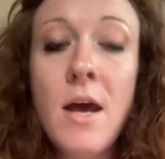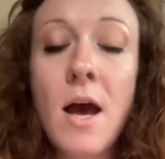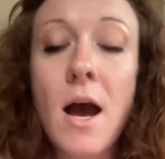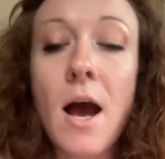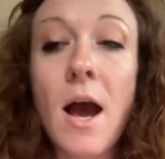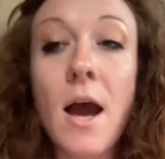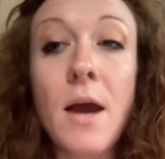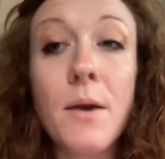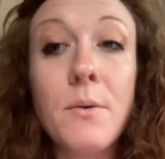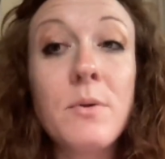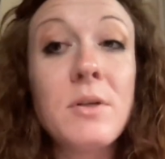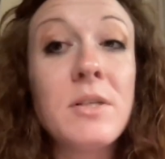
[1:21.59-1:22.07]

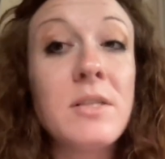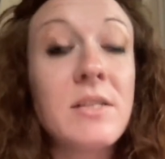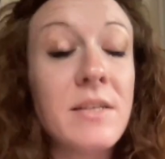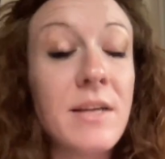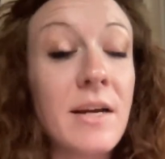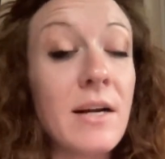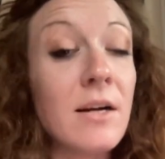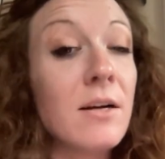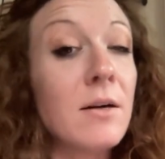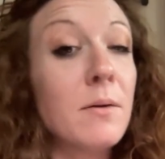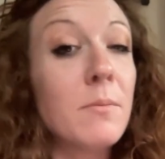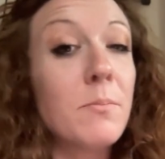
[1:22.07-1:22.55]
I would
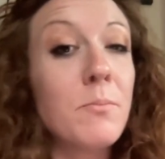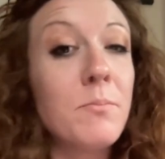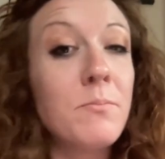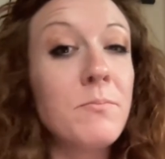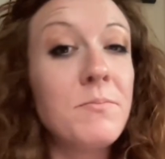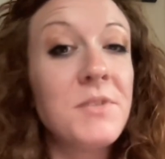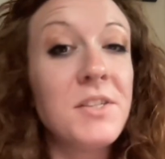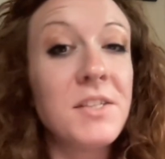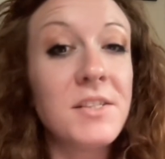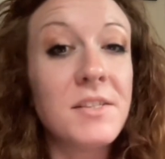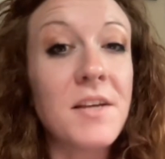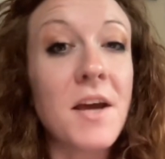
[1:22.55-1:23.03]
dare
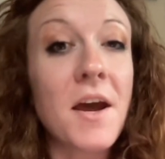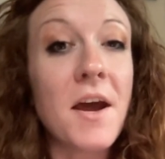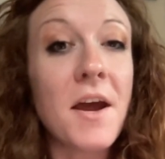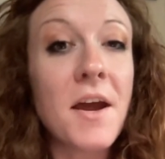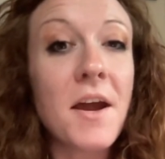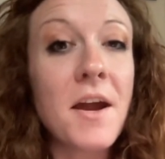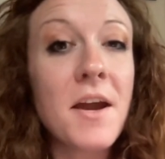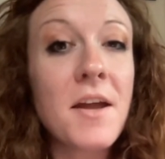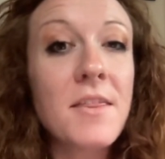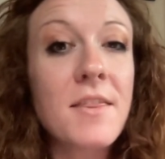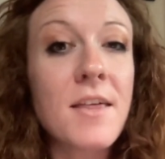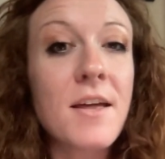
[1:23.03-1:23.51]

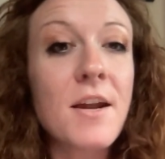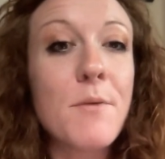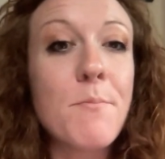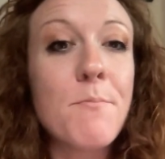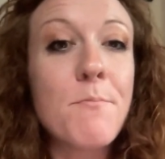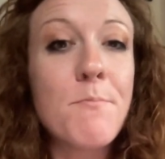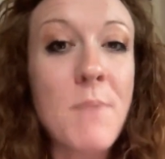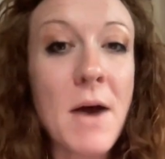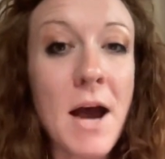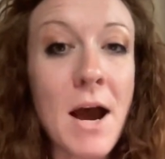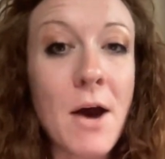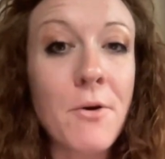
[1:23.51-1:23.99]
say that
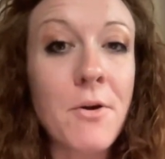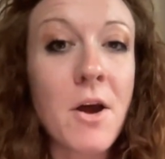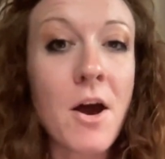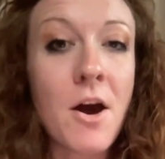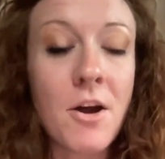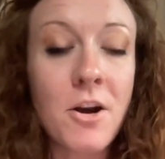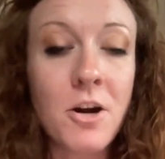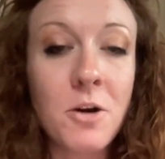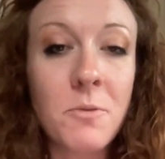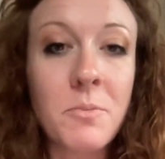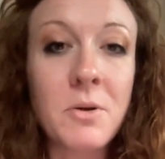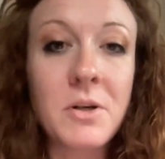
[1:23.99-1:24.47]
about
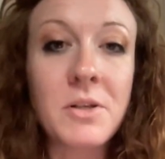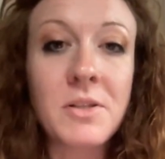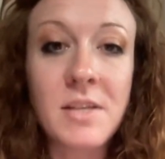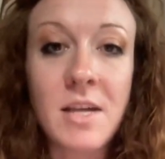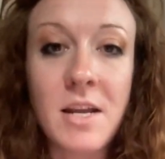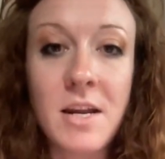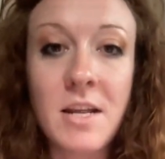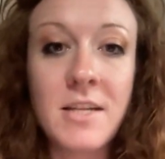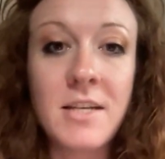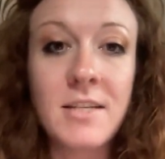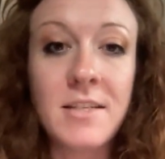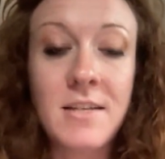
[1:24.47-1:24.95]

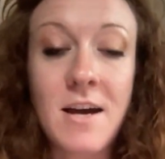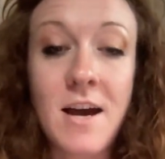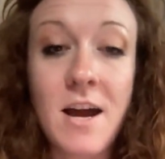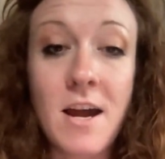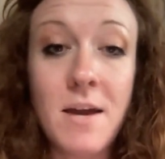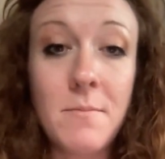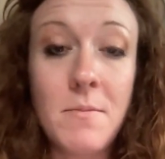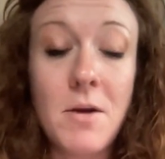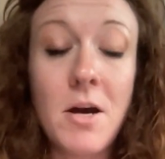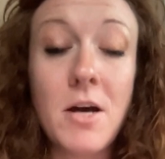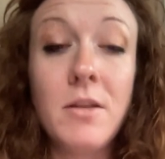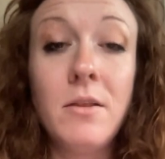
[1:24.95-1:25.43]
100% of the
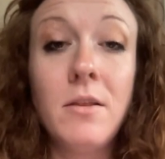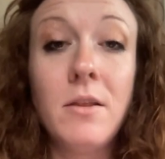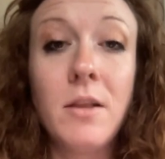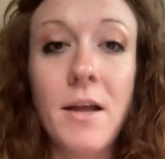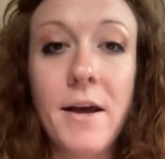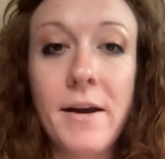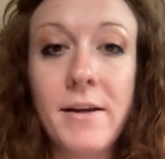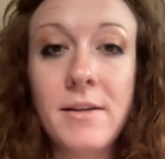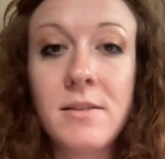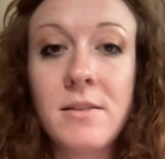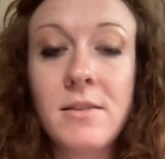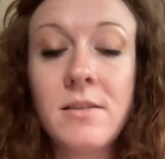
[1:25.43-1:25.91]
time,
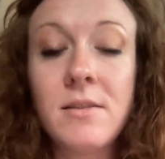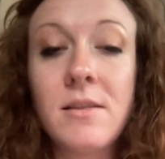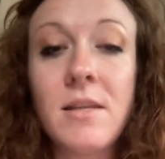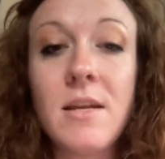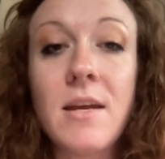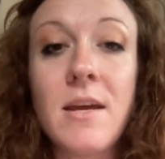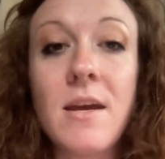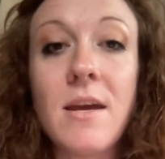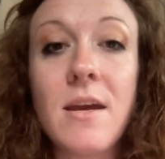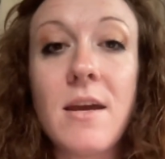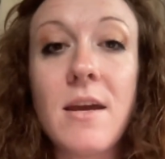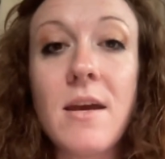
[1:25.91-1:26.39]
unless
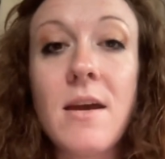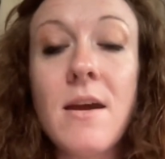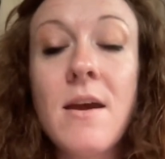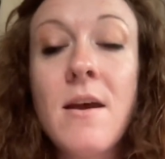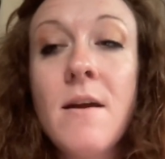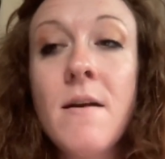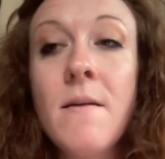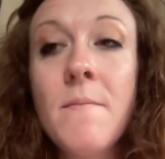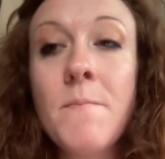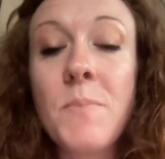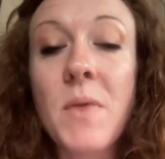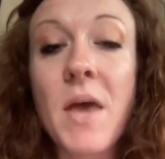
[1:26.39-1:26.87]
the
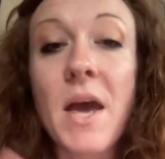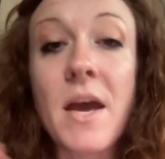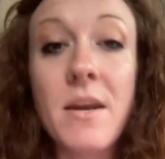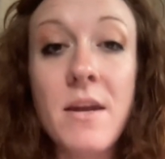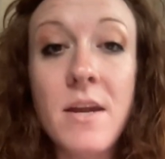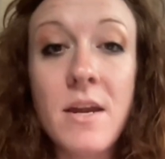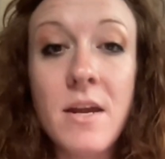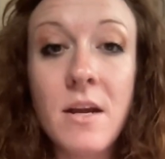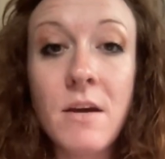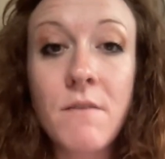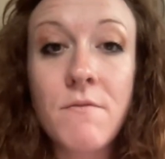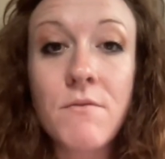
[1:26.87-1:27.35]

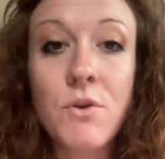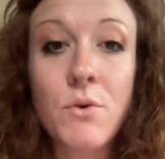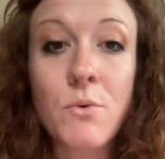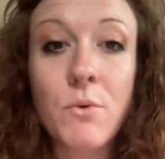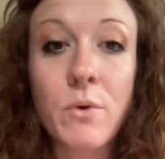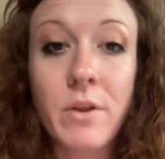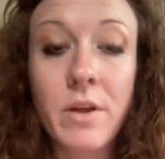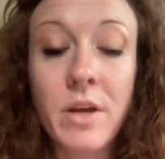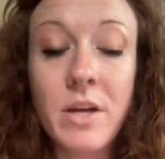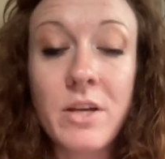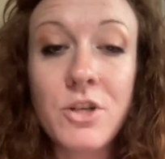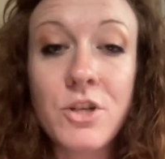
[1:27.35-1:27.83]
ending of the
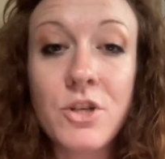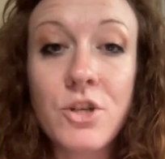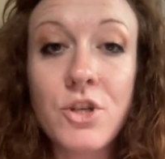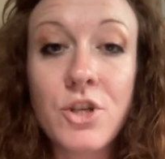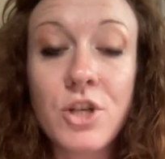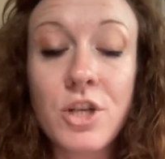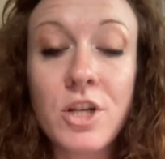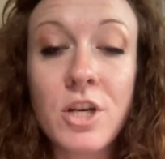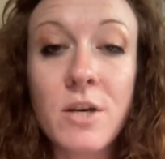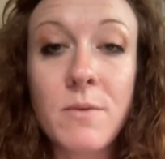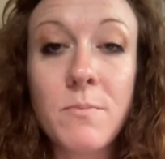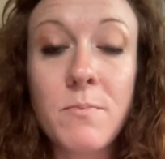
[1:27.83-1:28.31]

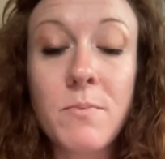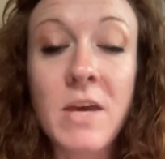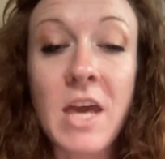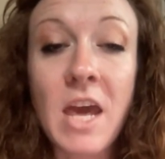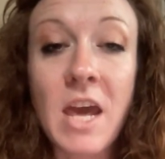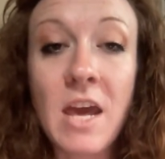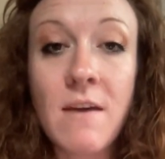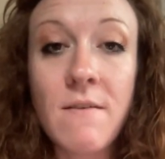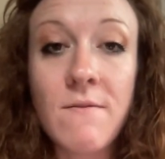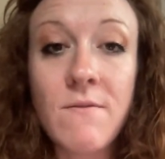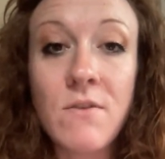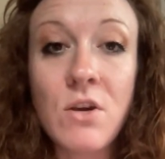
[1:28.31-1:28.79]
relationship
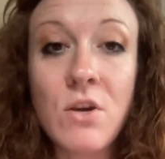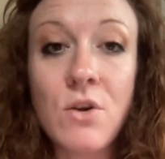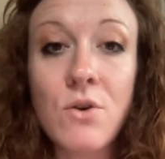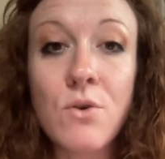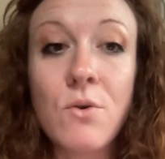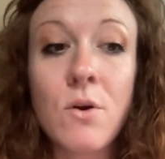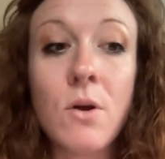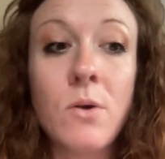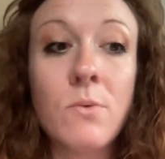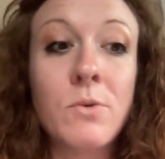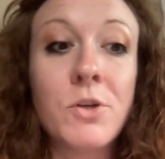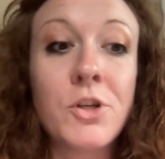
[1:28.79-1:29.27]
gave
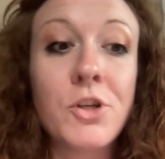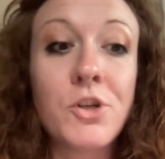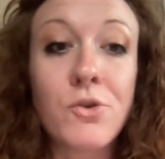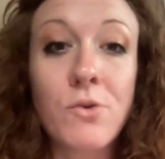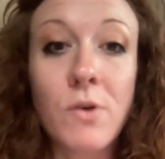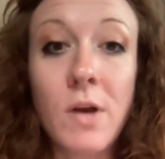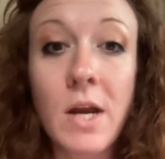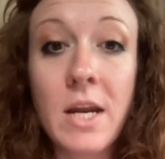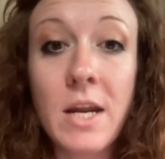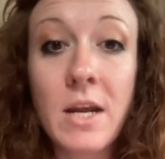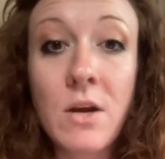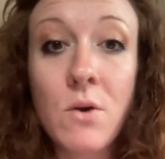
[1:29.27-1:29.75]
you a
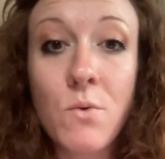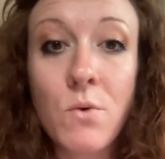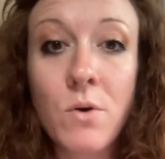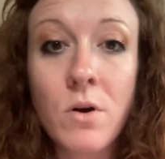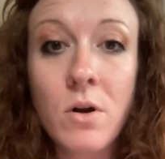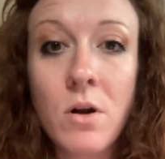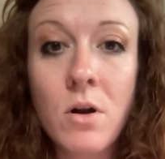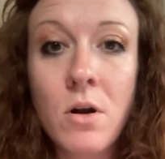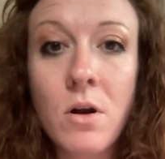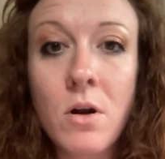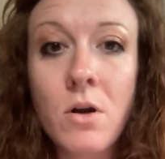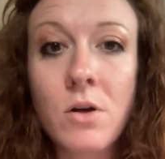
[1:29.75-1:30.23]
restraining
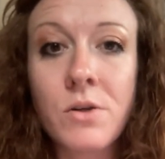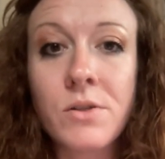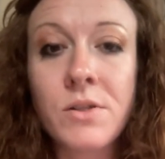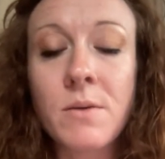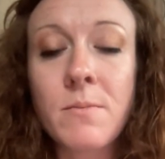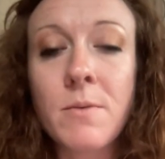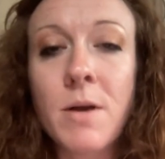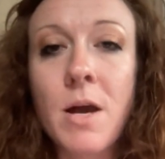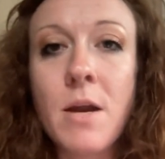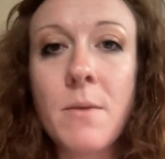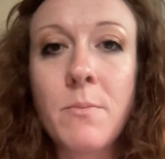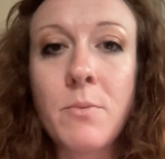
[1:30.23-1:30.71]
order or
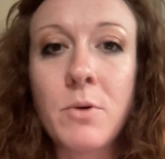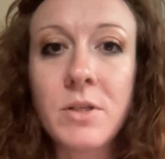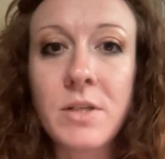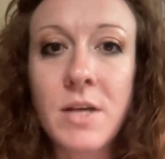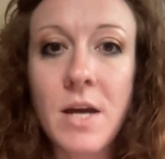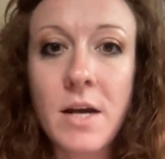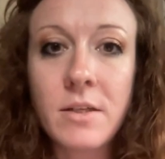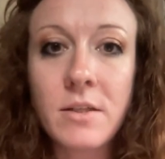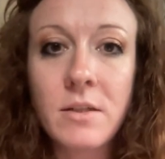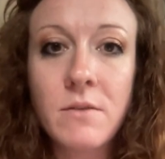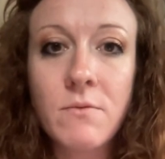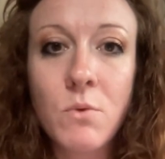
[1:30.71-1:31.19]
some kind of
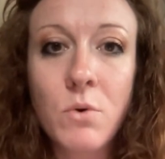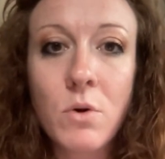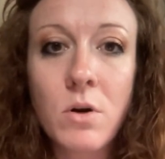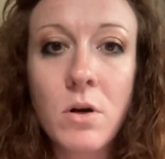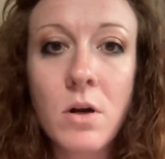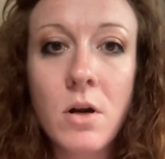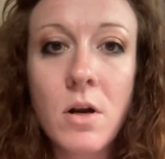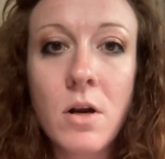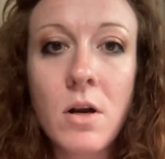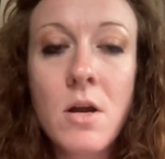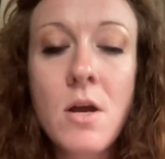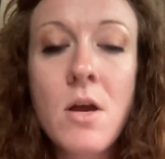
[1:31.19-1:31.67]
protective
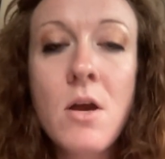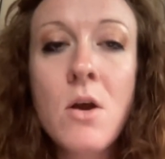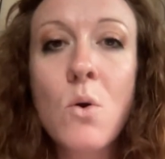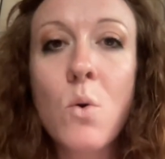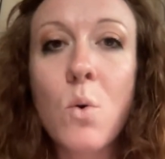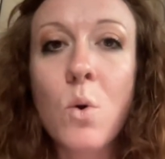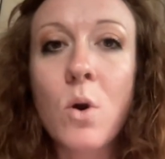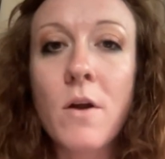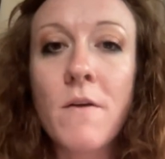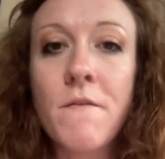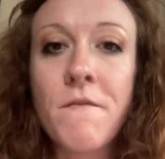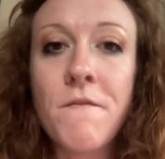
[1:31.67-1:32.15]
order
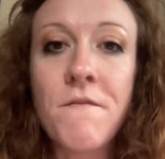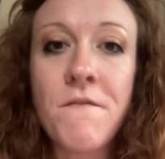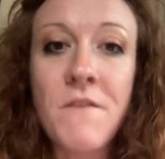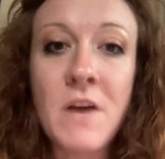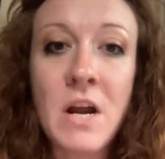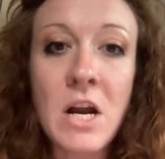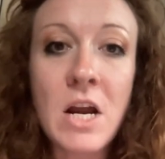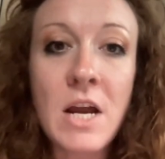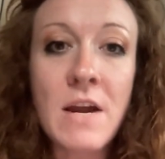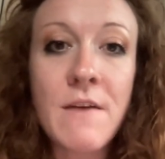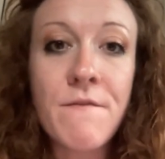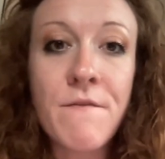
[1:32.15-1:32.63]
or a
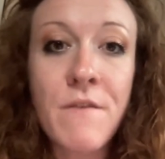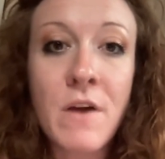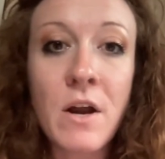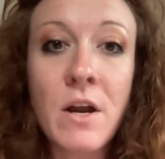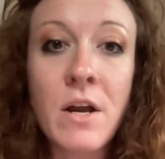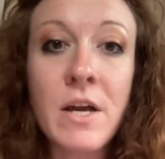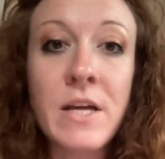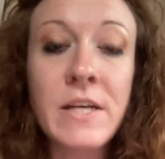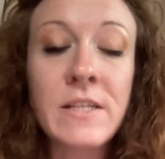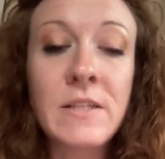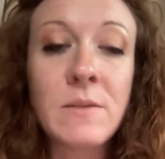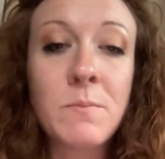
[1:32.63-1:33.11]
very,
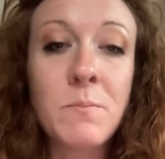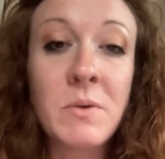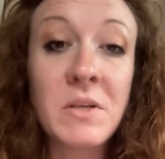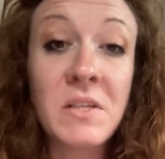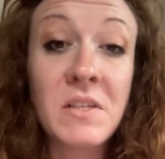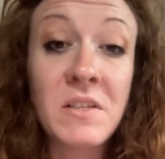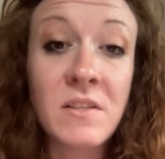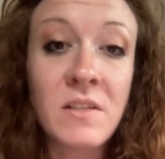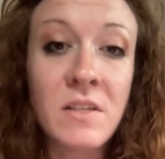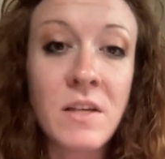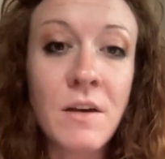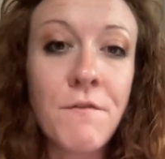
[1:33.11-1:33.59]
very
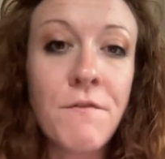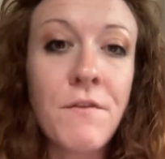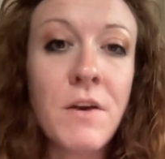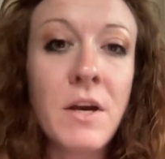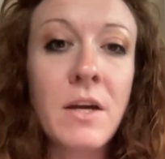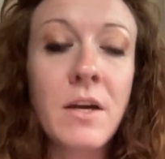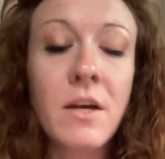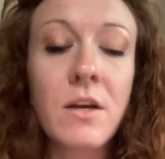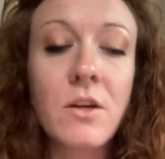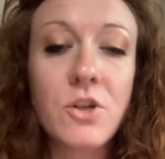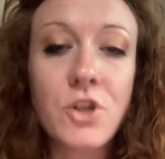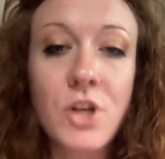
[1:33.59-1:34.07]

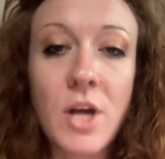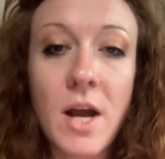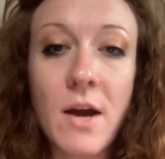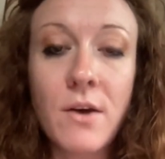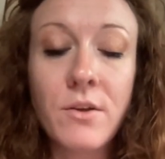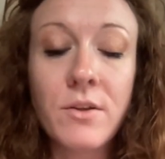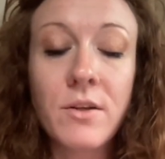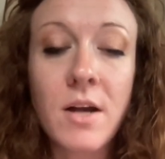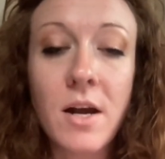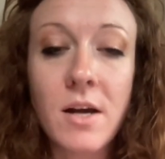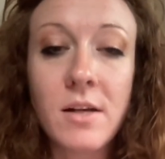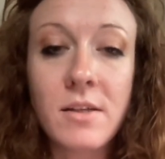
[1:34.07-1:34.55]
specific
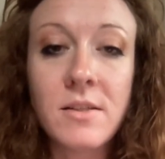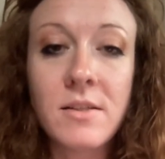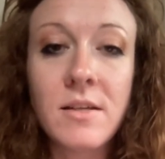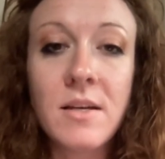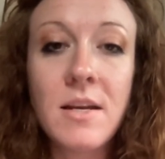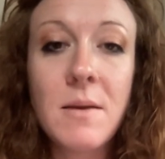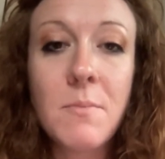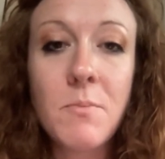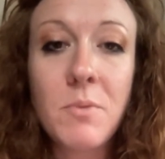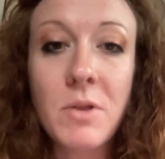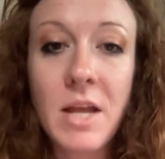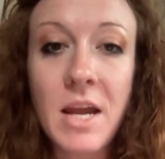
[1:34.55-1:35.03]
child
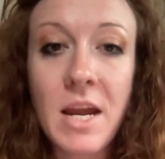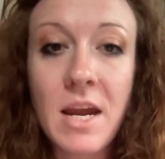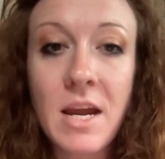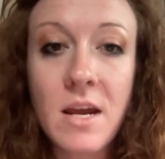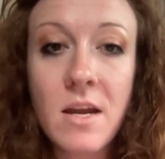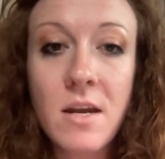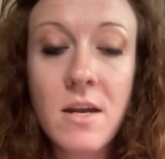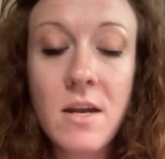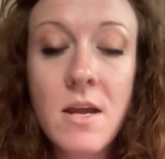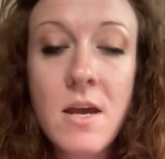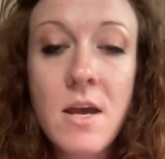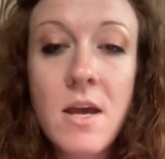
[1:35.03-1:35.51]
custody
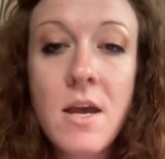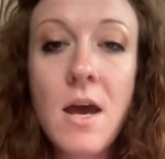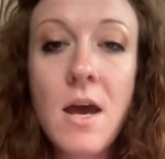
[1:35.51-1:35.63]
plan.